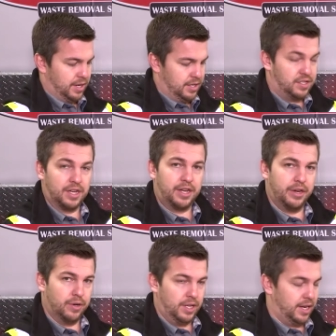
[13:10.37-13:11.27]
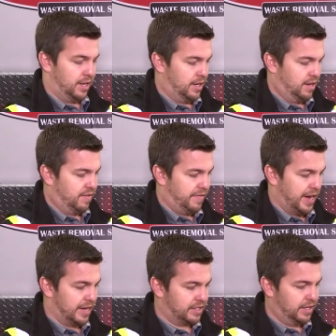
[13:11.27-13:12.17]
is securely
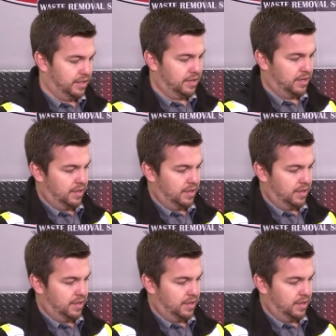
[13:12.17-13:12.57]
fastened.